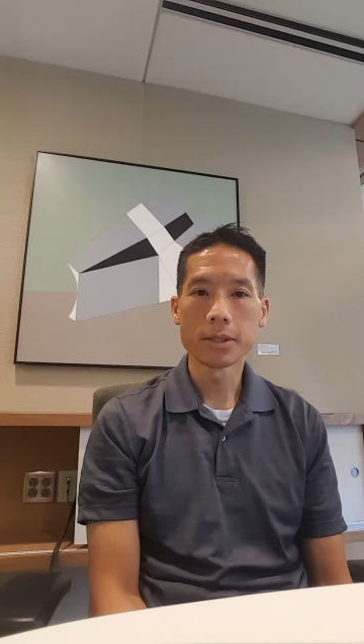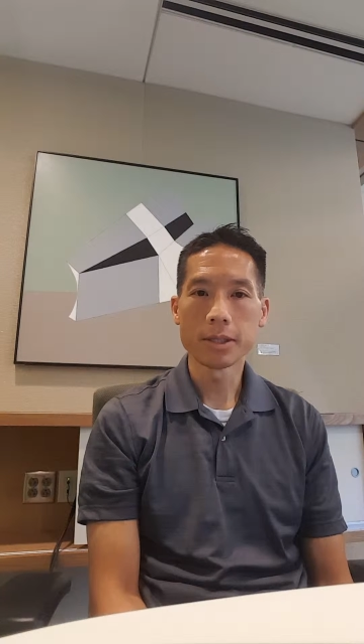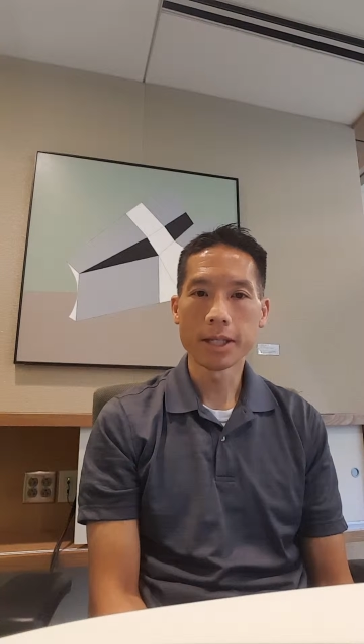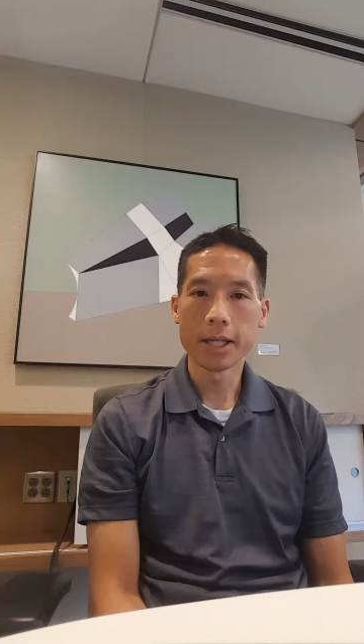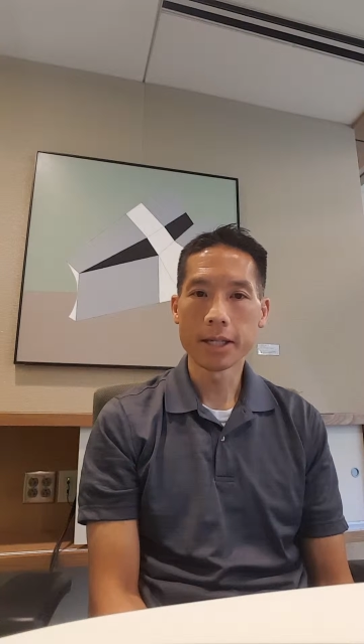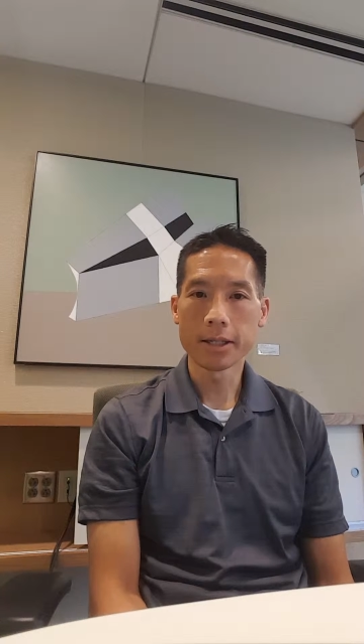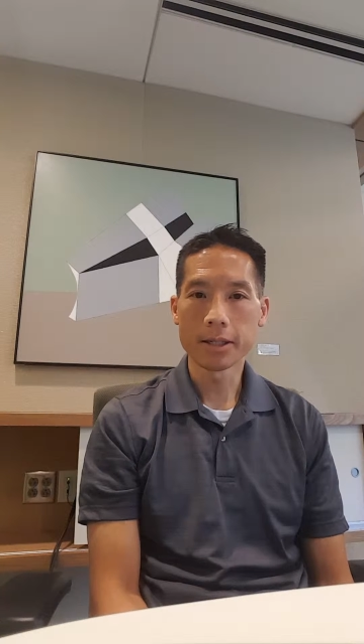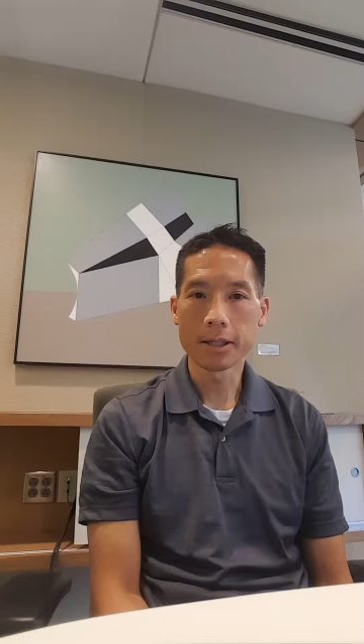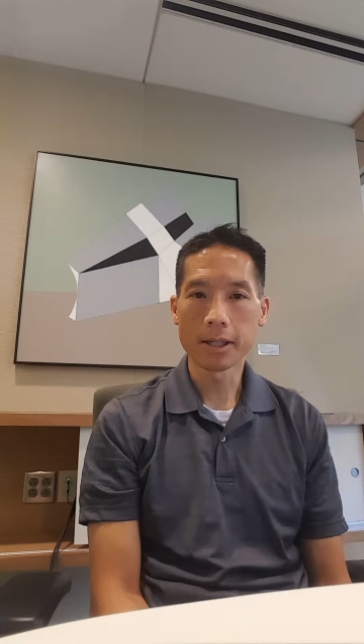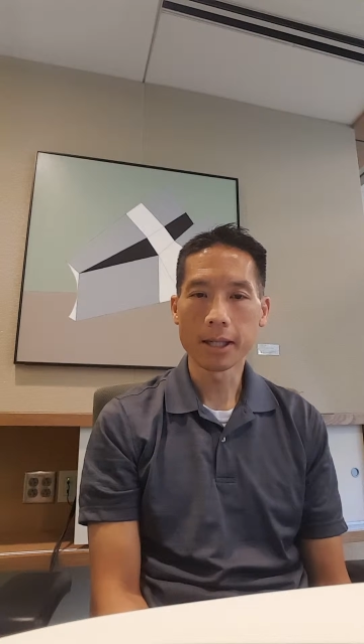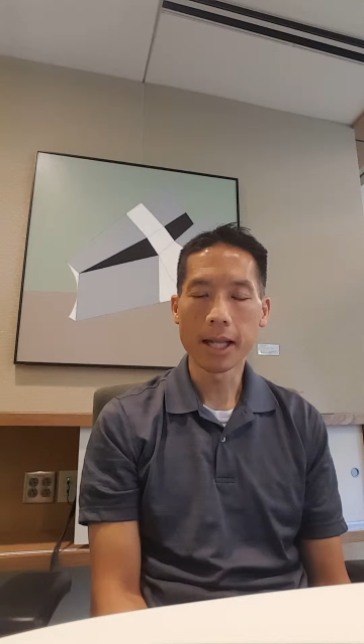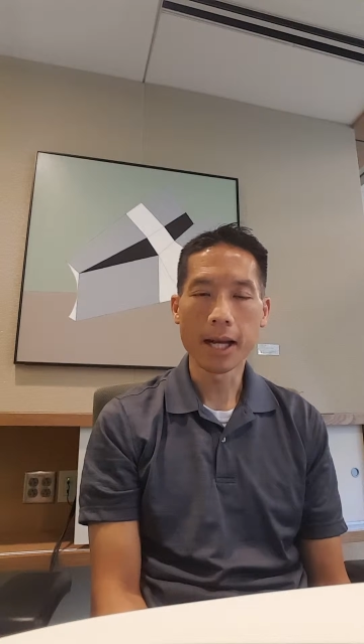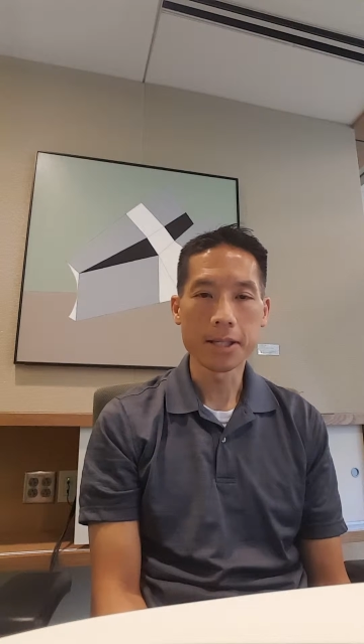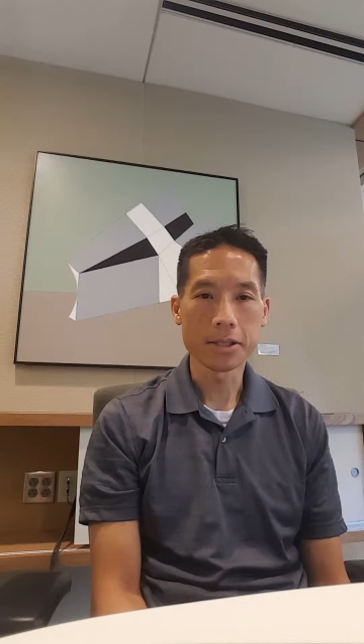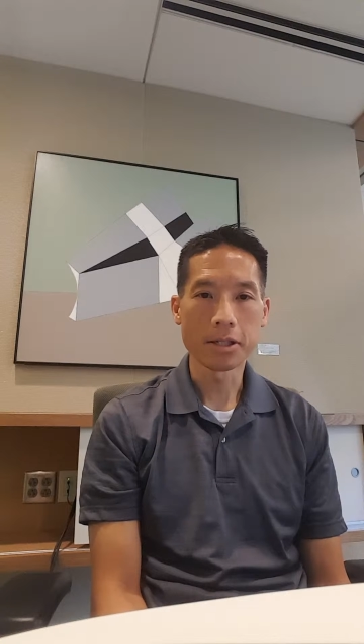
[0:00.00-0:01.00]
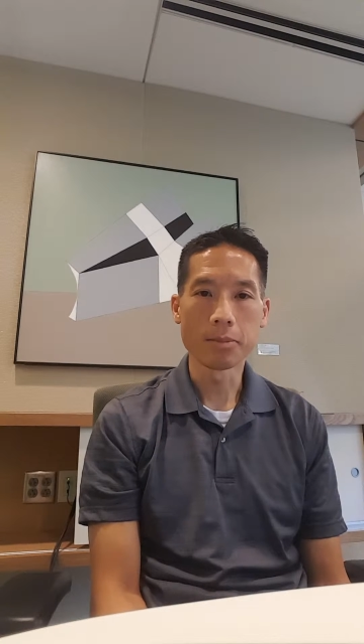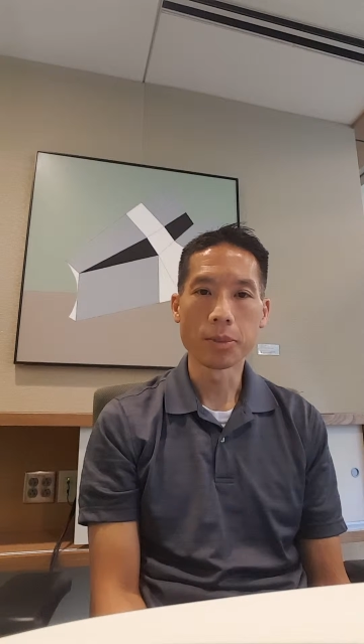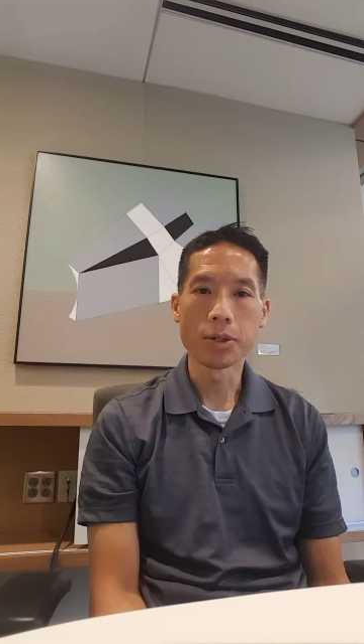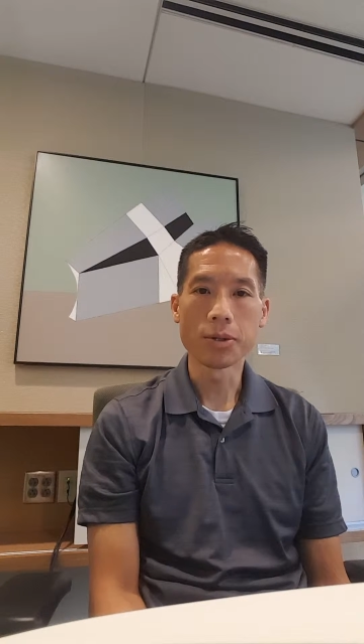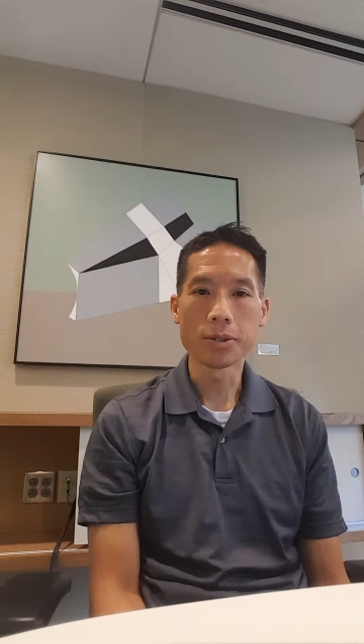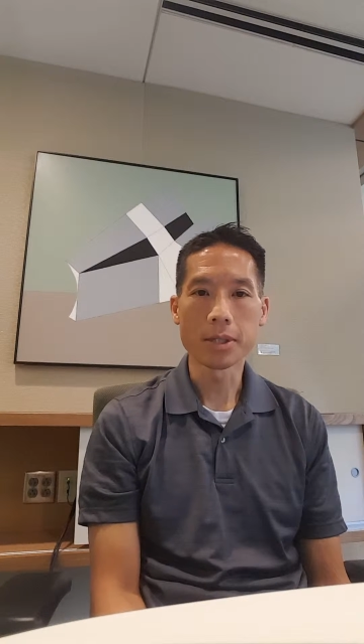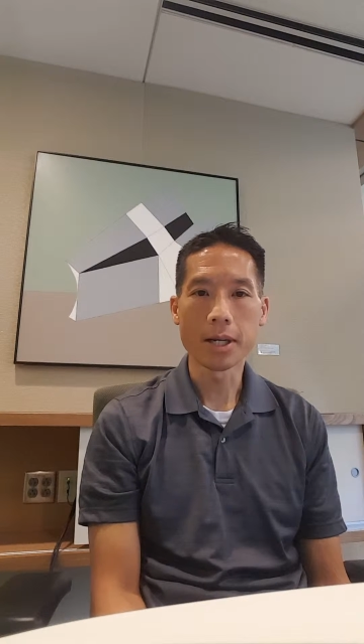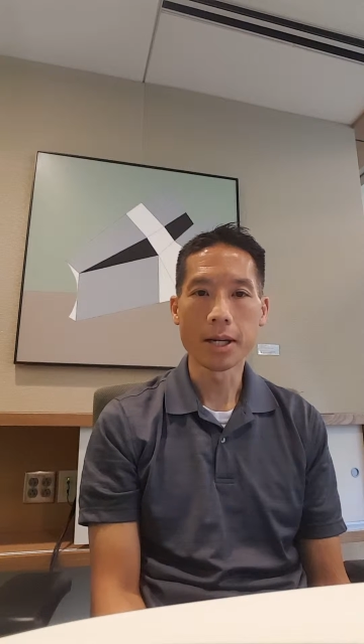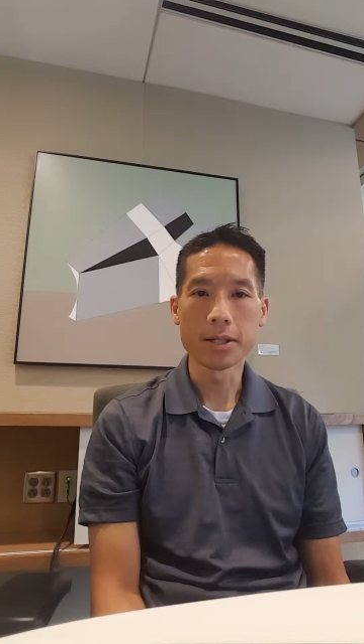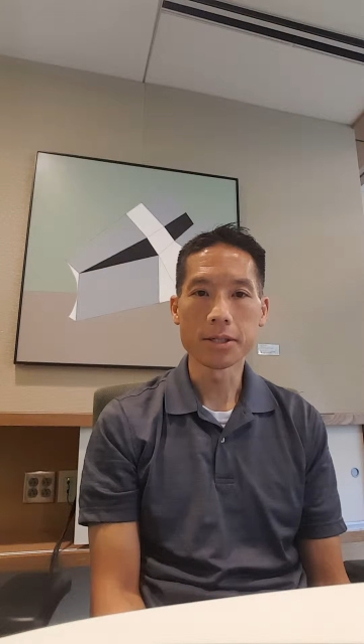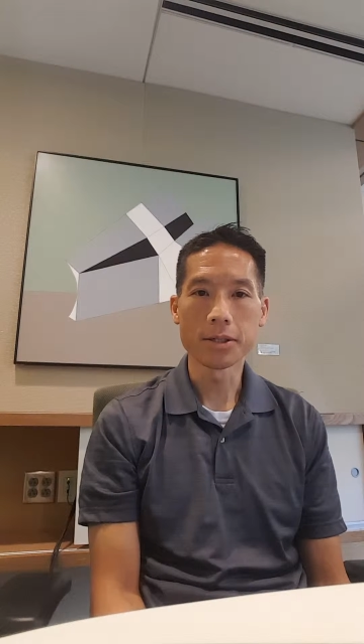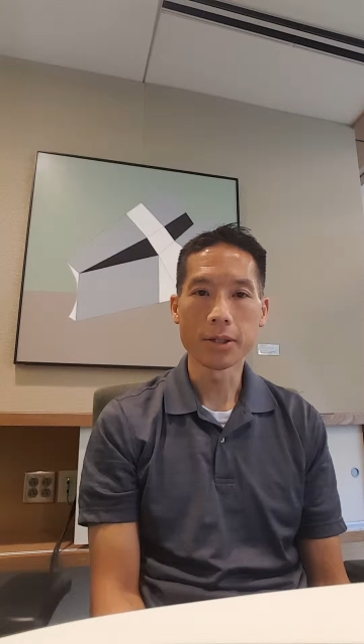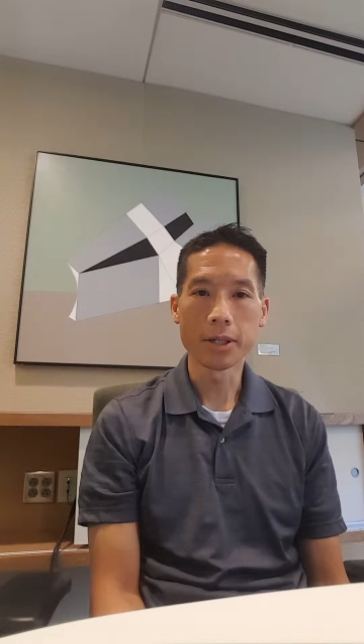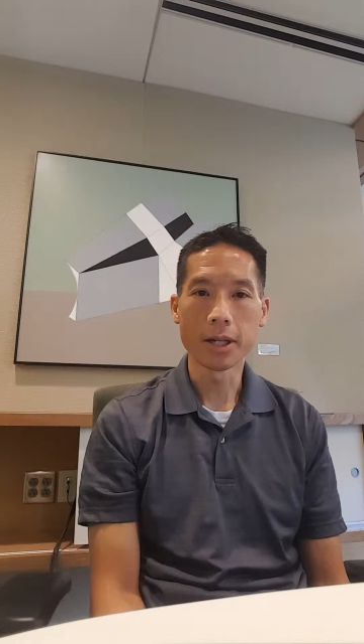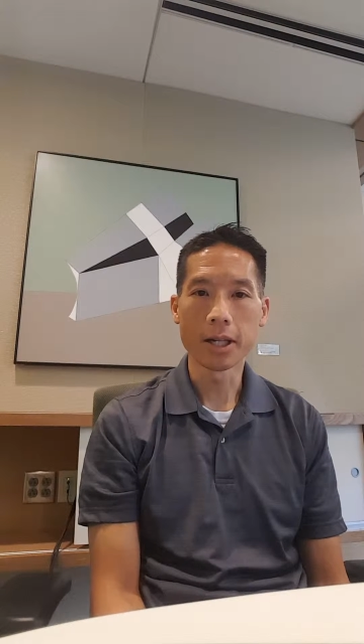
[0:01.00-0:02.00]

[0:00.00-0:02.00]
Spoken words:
take a class in computer science during